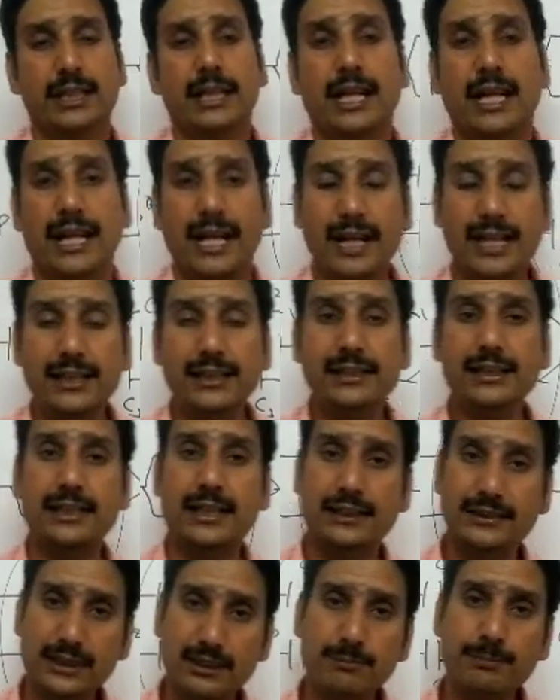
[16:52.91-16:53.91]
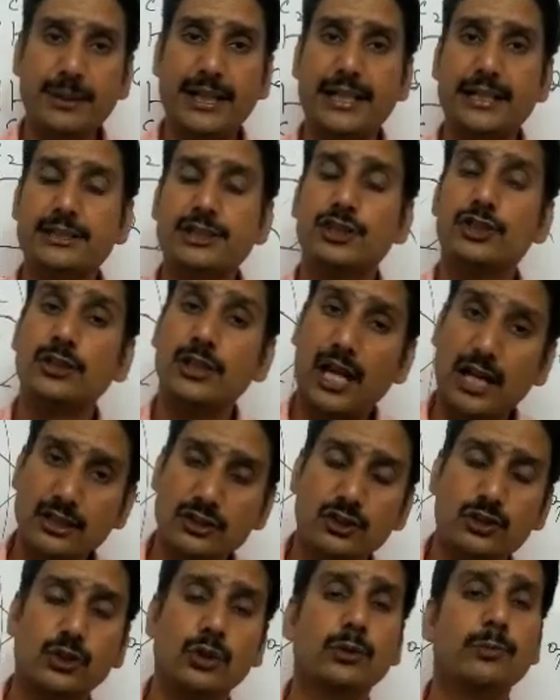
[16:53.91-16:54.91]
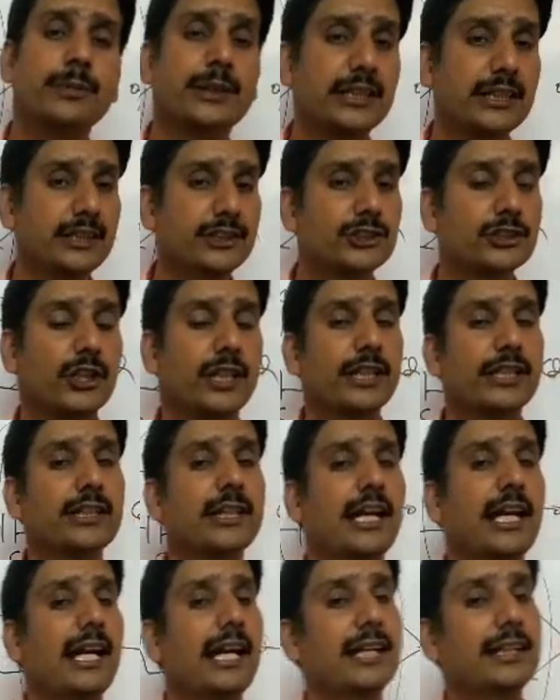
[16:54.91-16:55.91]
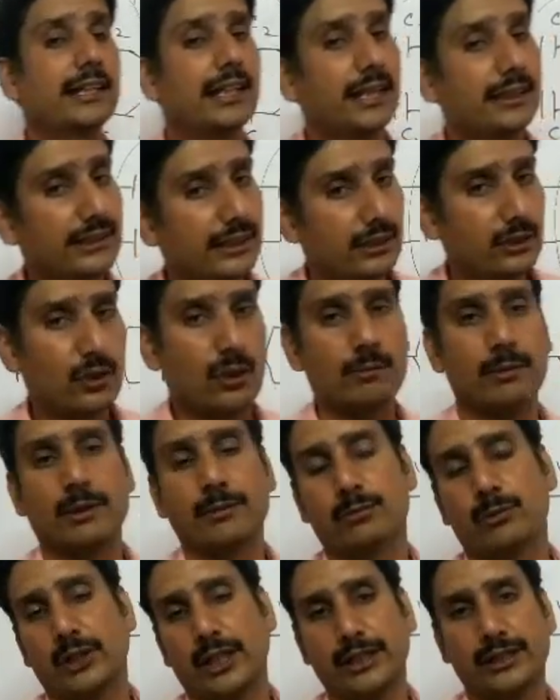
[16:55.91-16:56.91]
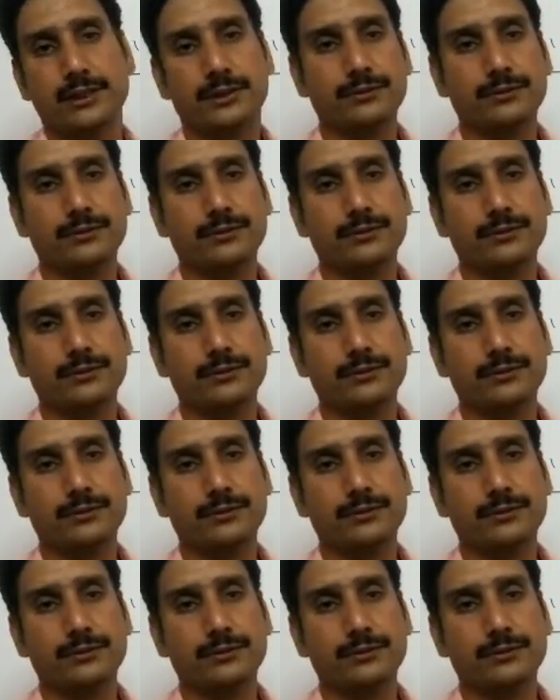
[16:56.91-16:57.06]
and the other plates should also be joined at other common point.